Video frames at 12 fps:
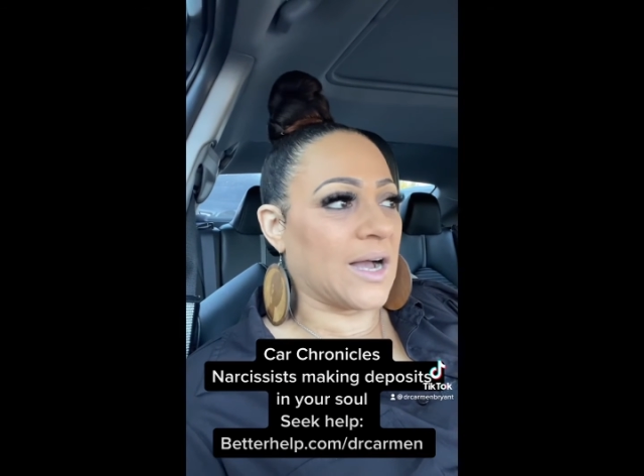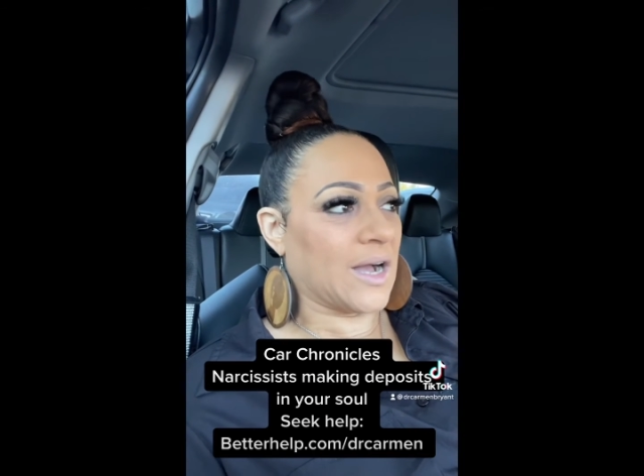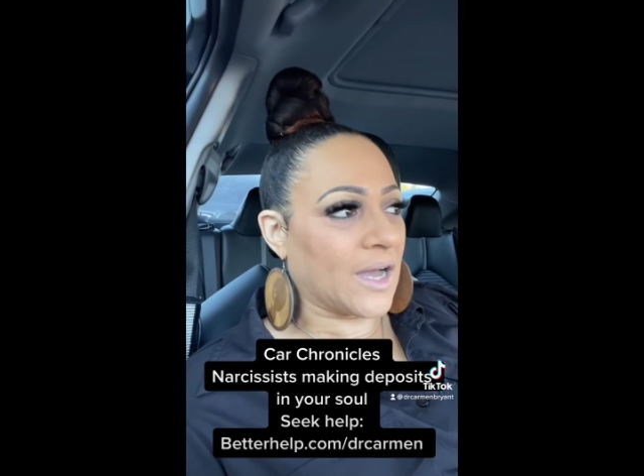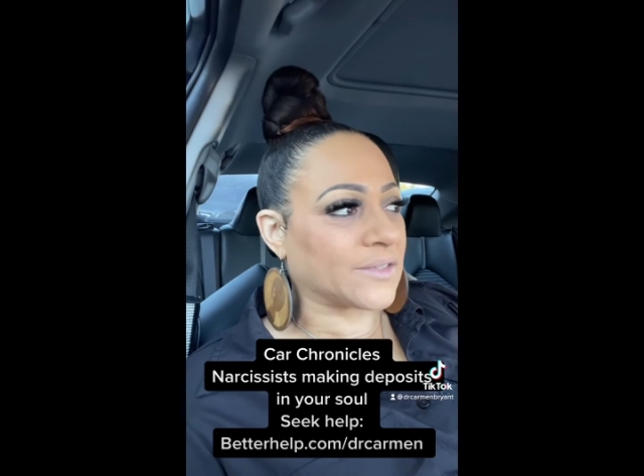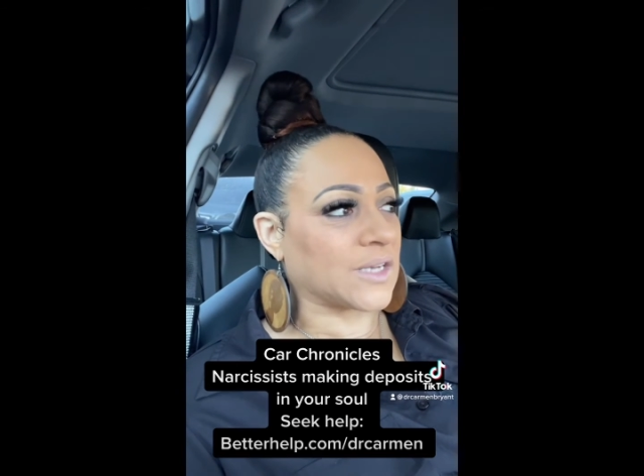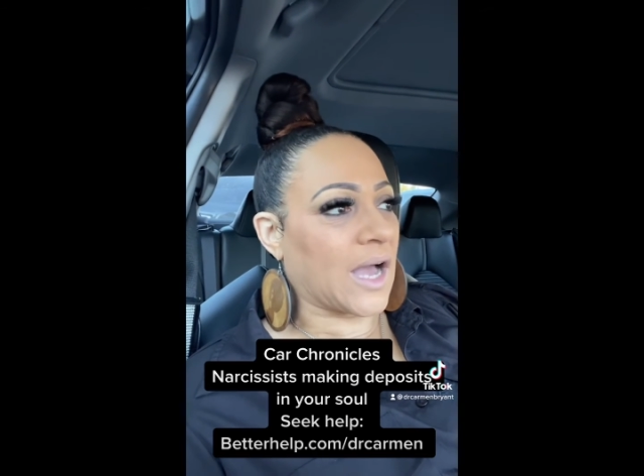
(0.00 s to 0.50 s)

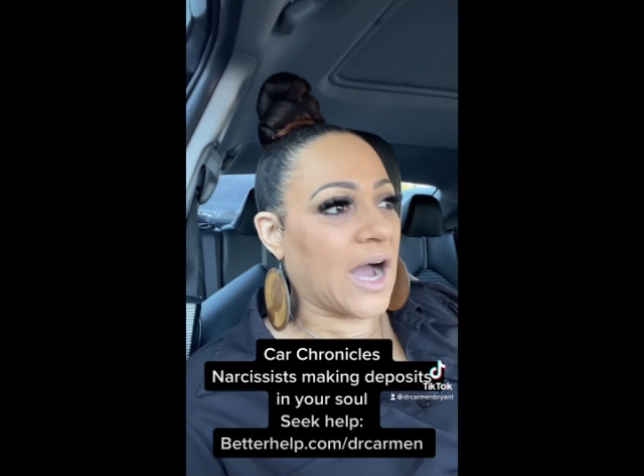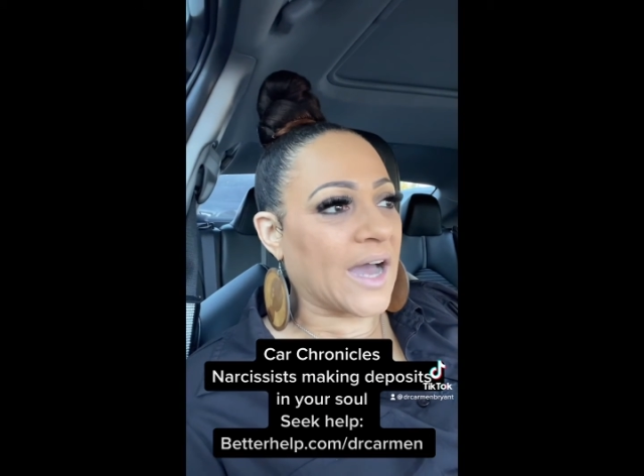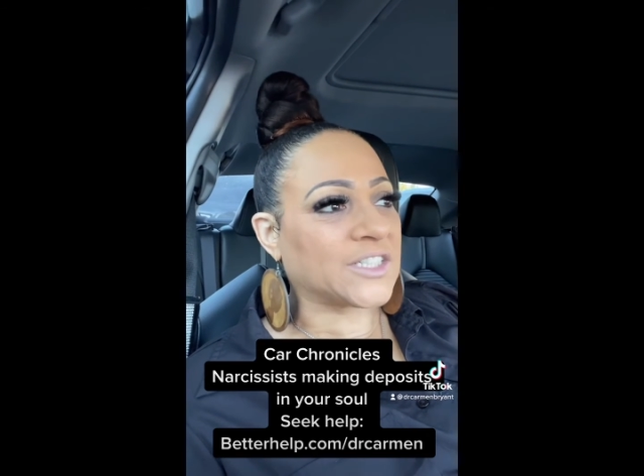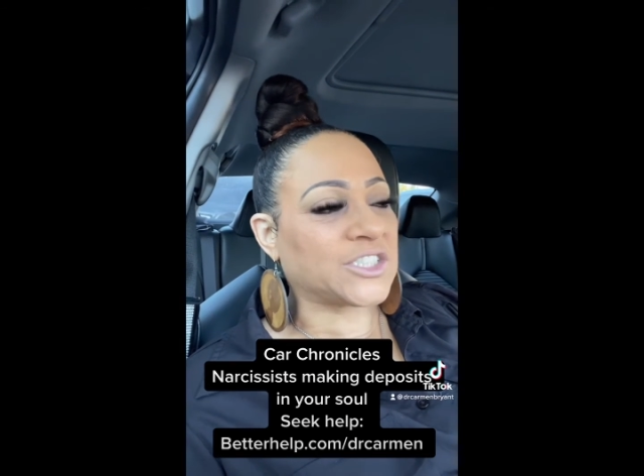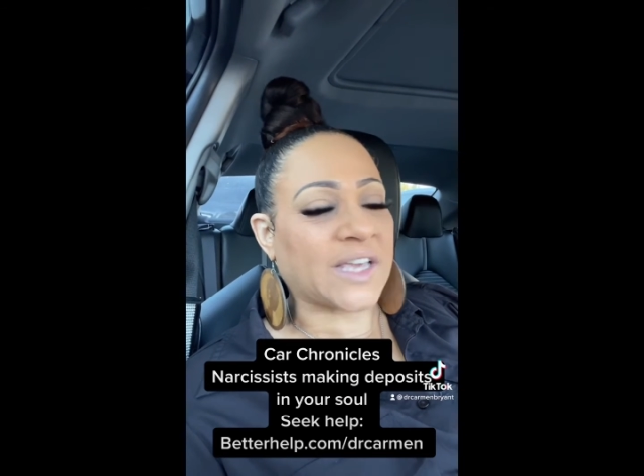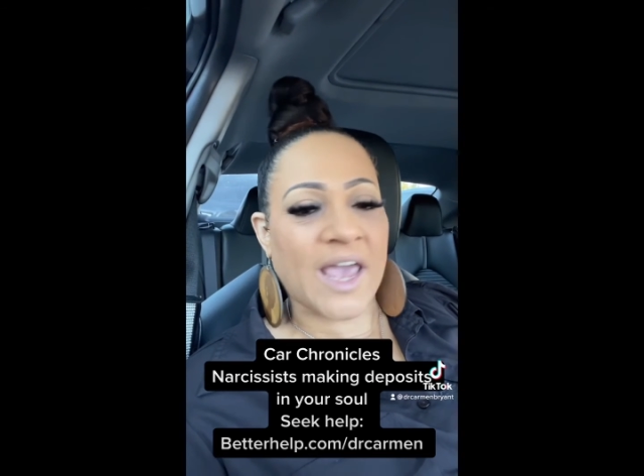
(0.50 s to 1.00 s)
un-
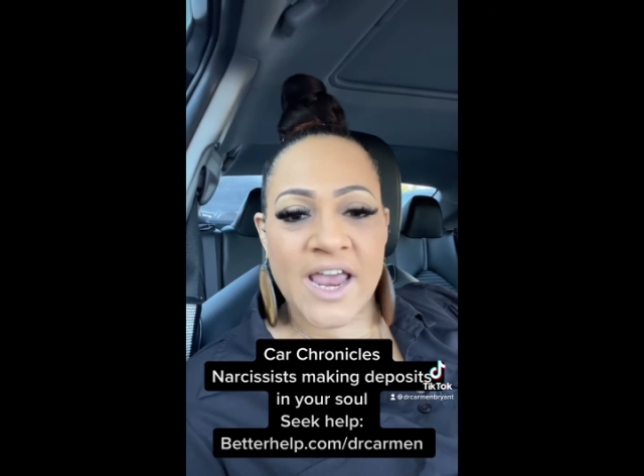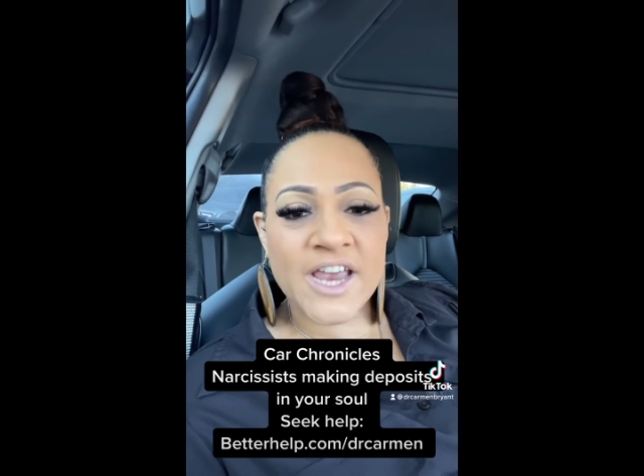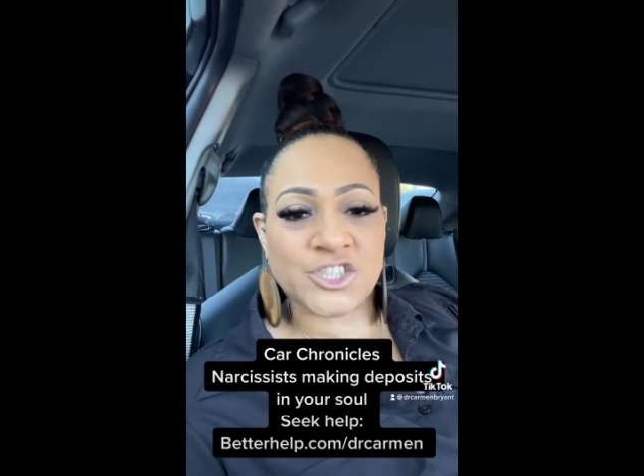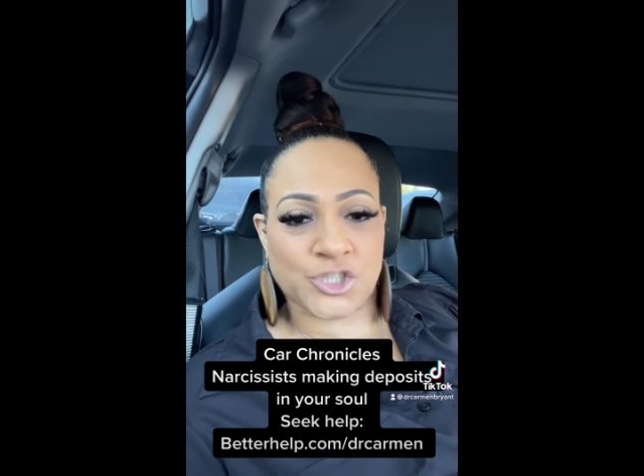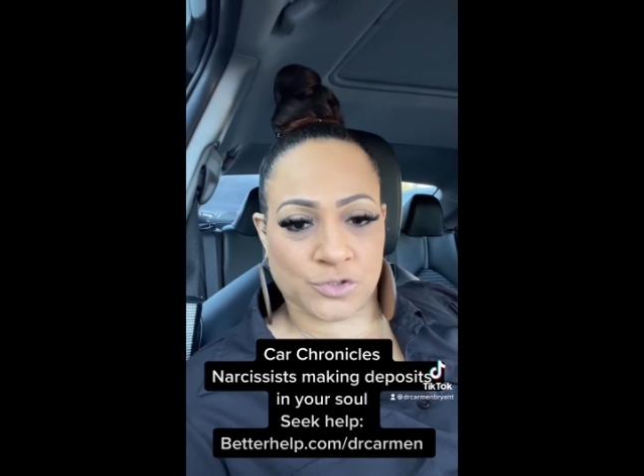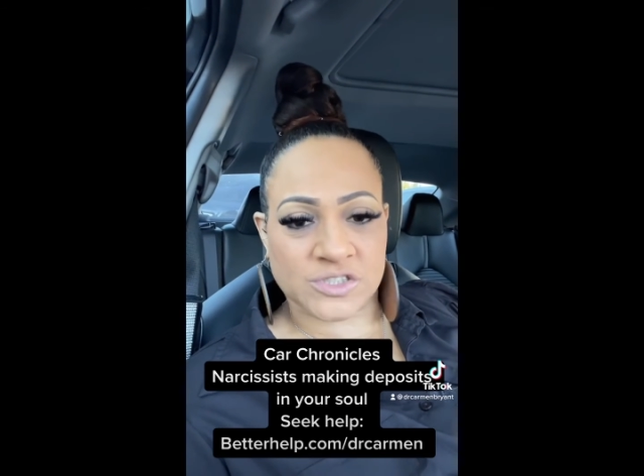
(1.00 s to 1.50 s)

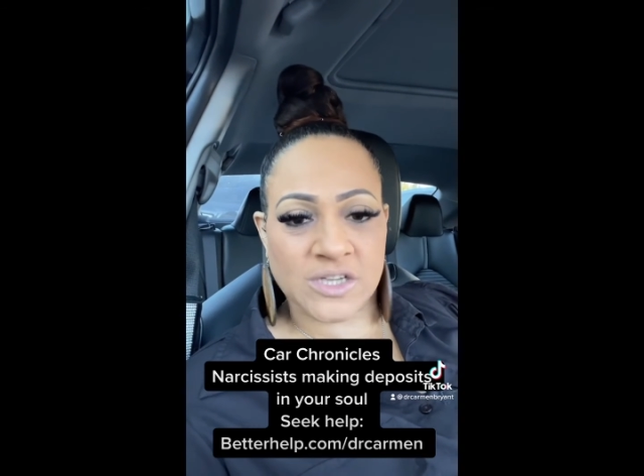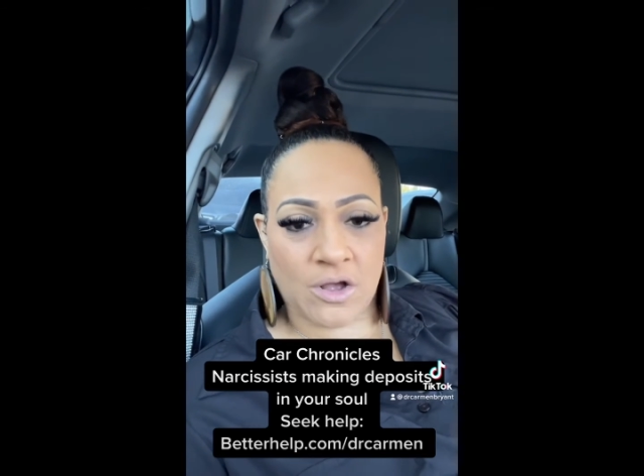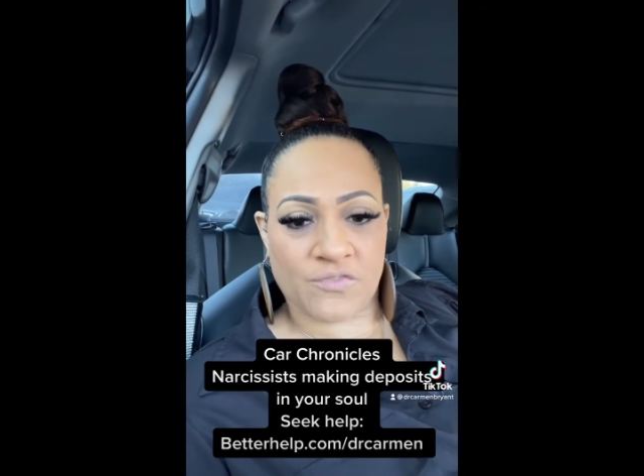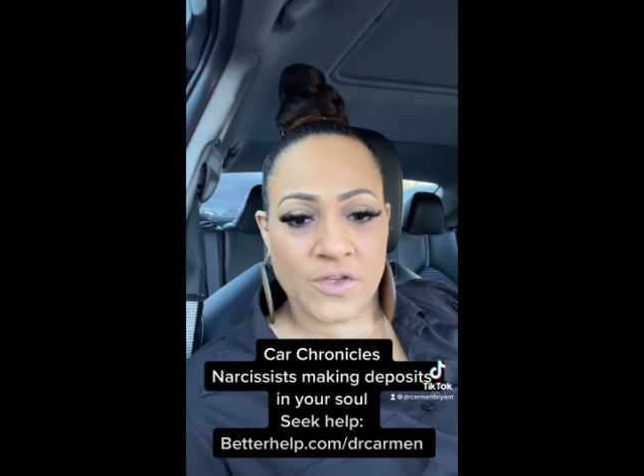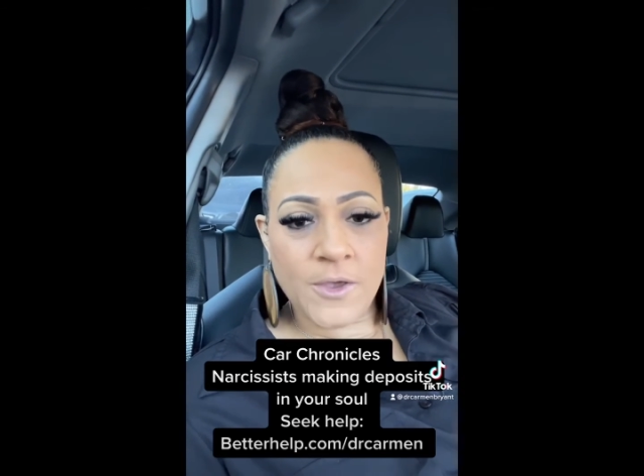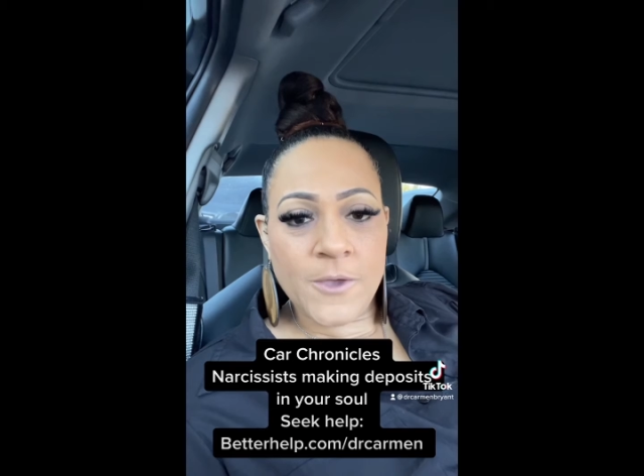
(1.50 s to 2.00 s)
uncage yourself,